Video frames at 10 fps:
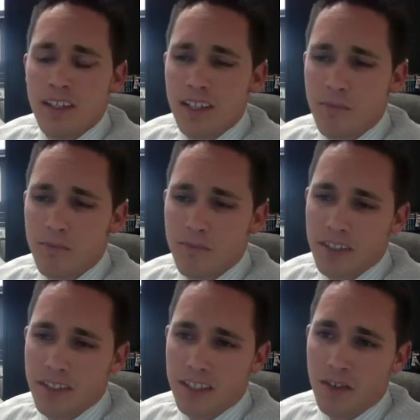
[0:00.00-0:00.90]
Um,
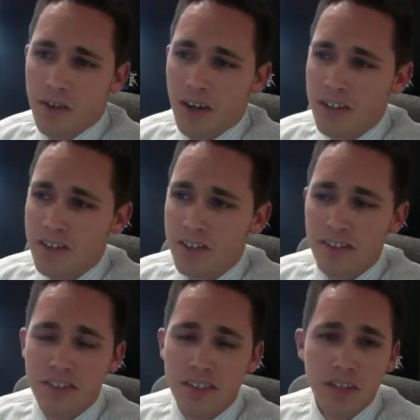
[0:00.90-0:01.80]
there are
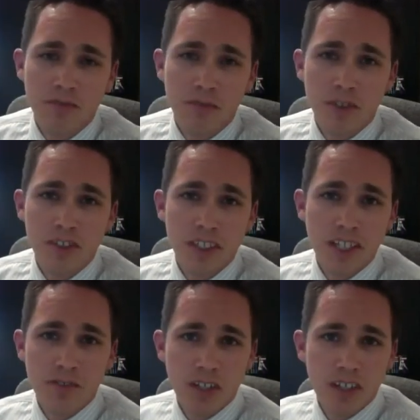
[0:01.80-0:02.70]
students that unfortunately
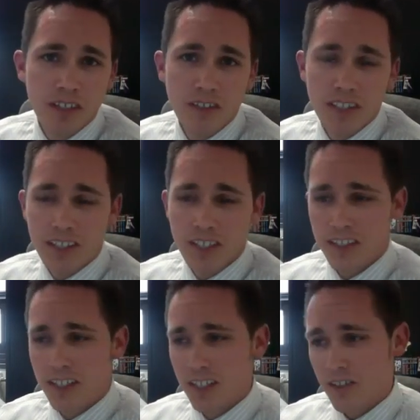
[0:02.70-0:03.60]
I've talked to that get,
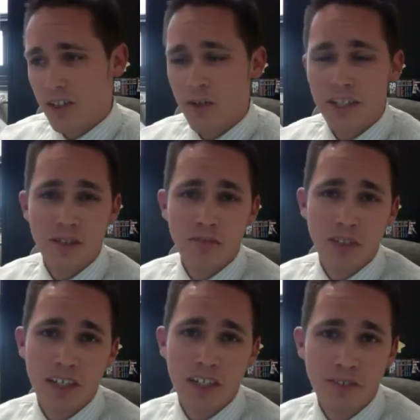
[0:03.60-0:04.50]
they go, oh, I goofed
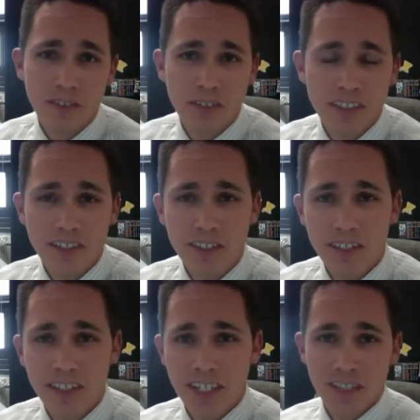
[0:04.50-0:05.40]
off for two years
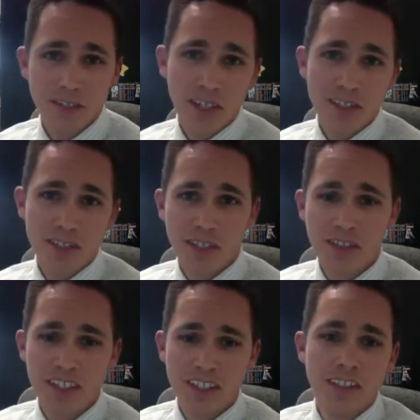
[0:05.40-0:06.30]
and then I got
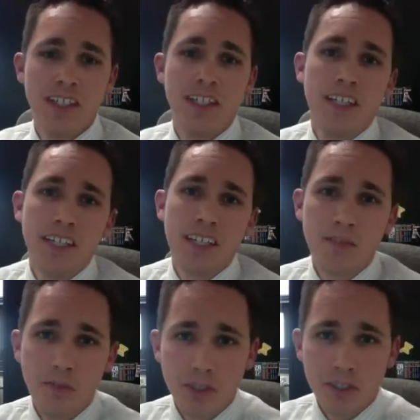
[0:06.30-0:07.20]
serious, and
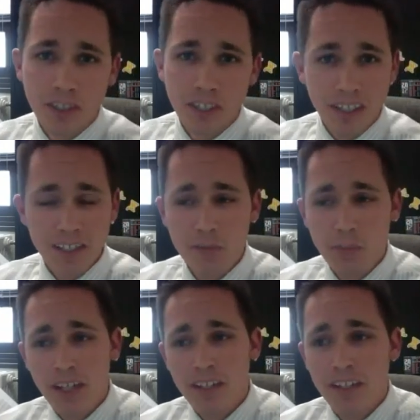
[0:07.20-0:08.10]
unfortunately that's
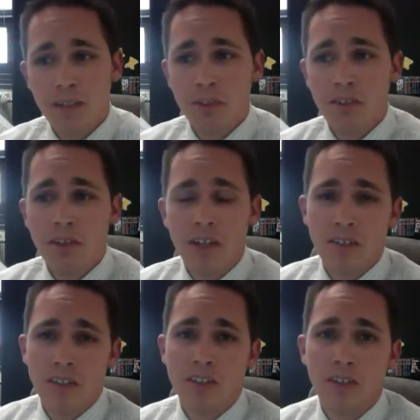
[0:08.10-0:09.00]
impacted them in the long
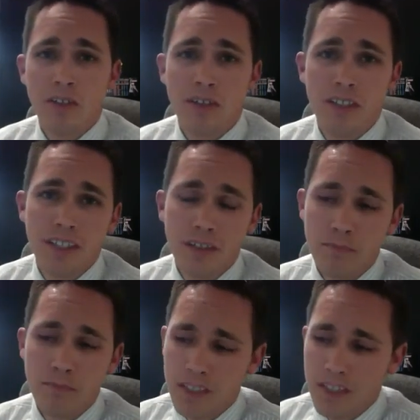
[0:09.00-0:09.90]
run. So.
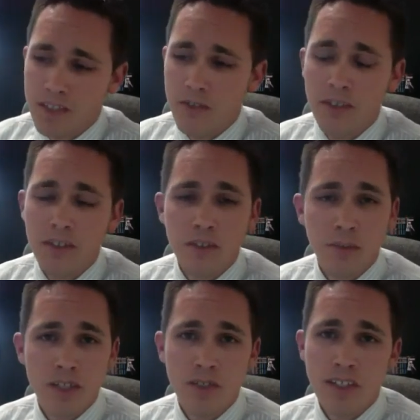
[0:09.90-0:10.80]
Um, Certainly do the
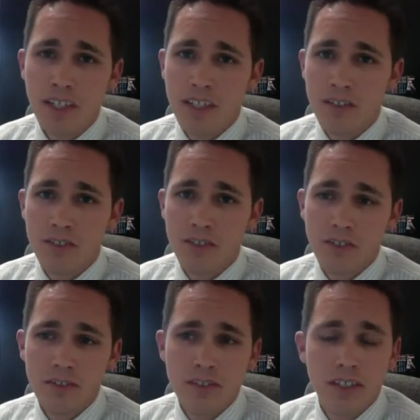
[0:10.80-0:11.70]
best you can your junior
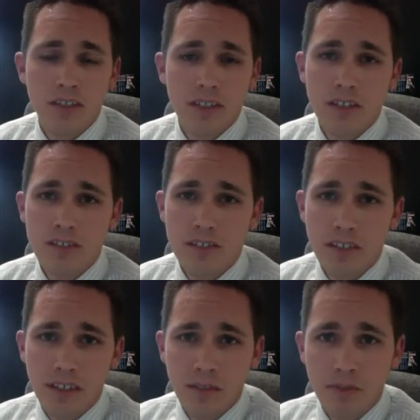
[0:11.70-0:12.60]
and senior years.
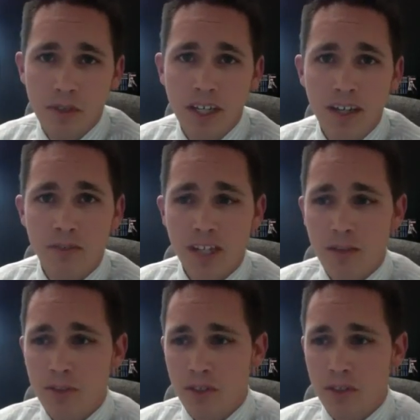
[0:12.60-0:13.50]
Uh, if you have
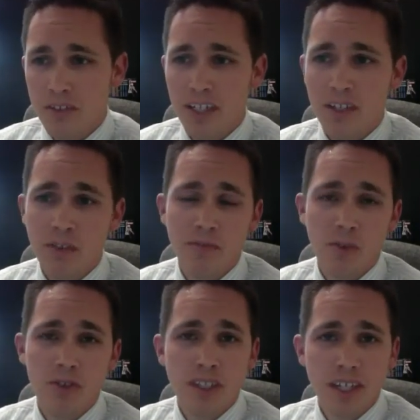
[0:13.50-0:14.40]
time to kind of
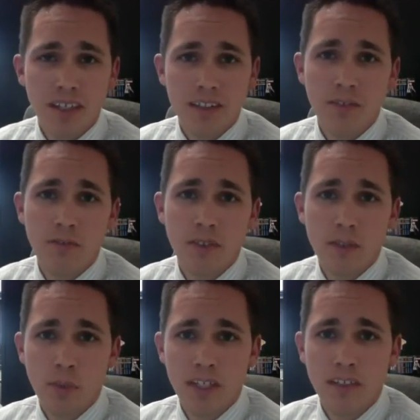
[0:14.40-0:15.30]
reverse that, definitely
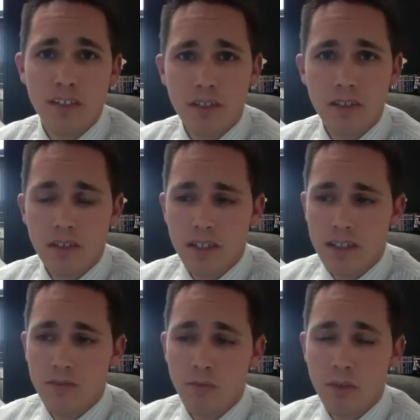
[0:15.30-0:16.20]
pay attention to that,
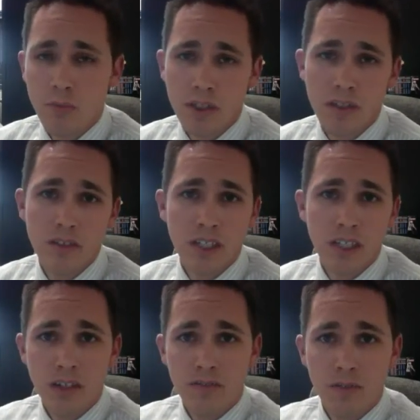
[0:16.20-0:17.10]
because we will look at
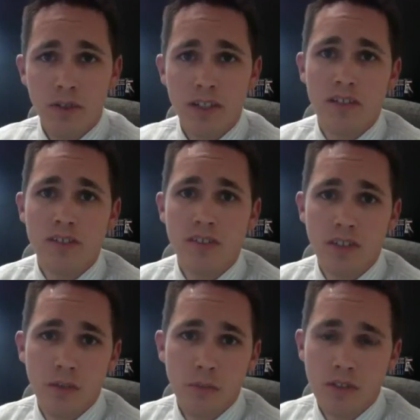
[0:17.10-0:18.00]
all four years and your
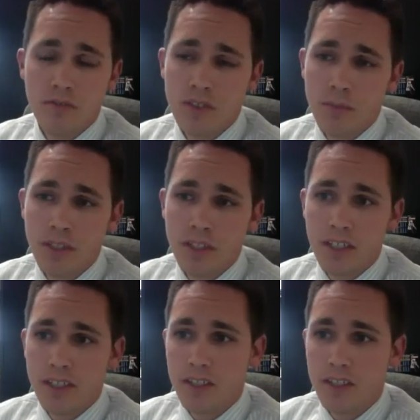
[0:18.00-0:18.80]
cumulative G P A.